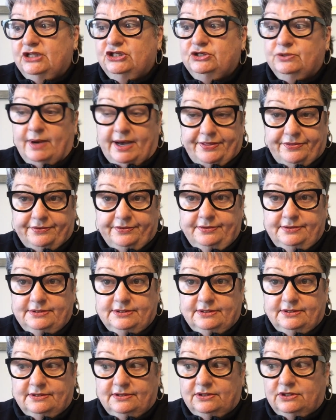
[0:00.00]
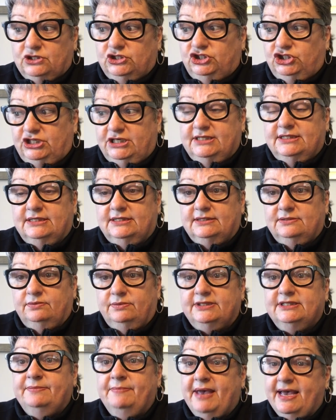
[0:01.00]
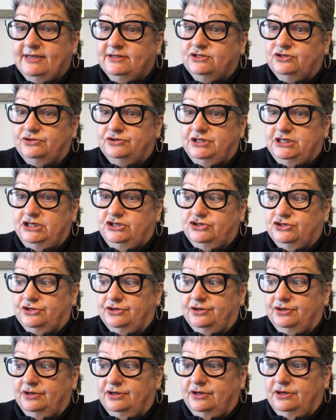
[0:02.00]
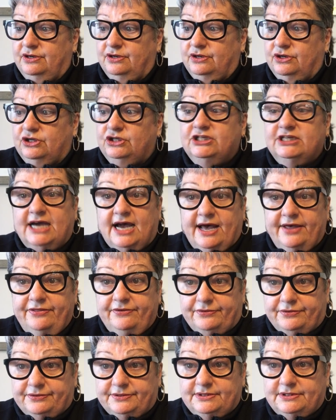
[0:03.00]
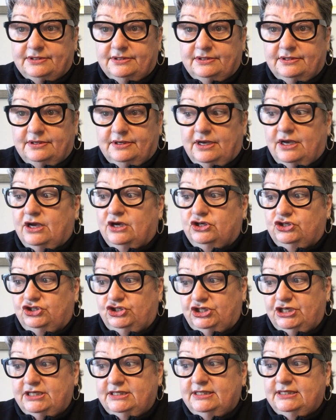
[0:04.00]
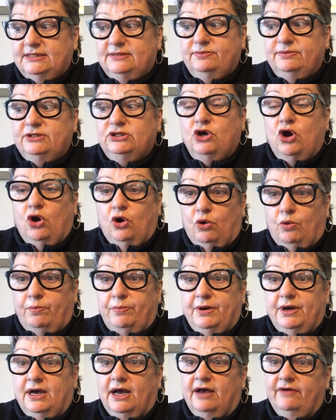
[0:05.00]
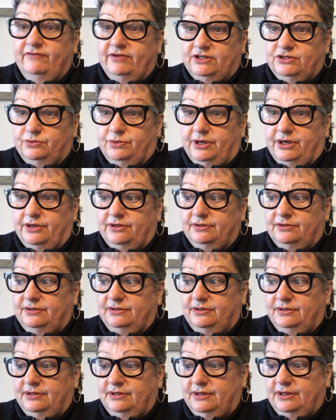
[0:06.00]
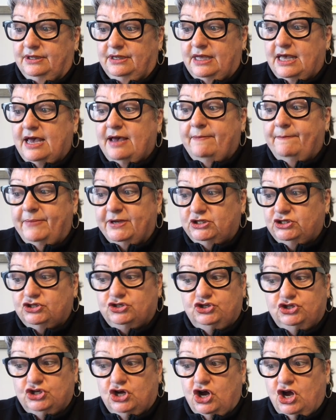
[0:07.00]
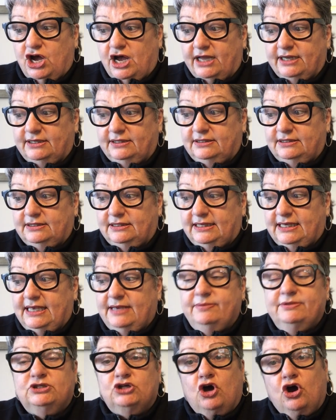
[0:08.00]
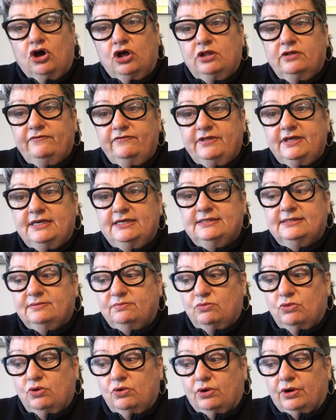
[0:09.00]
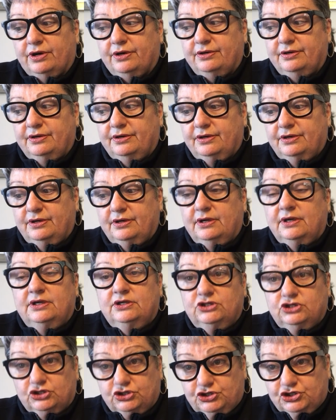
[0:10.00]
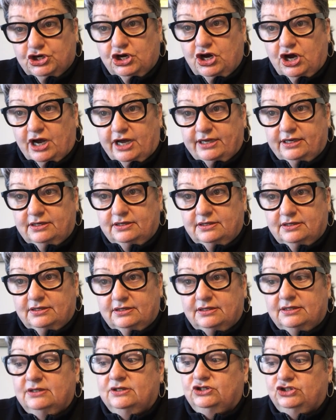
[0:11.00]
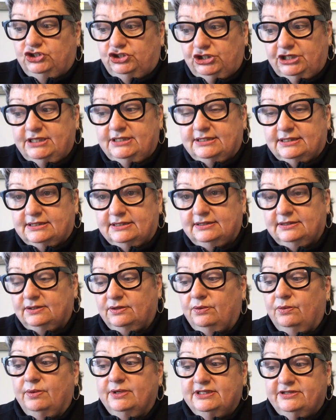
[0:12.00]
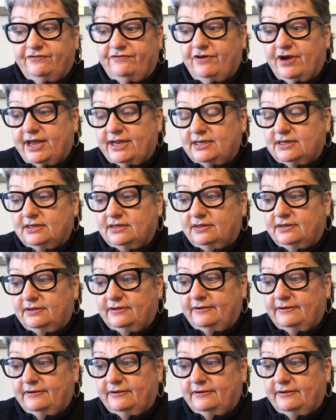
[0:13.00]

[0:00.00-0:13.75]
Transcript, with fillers: To others, Jesus was a master teacher. To others, Jesus was hope of Israel. But to John, he was all of these and more. To John, Jesus was a friend.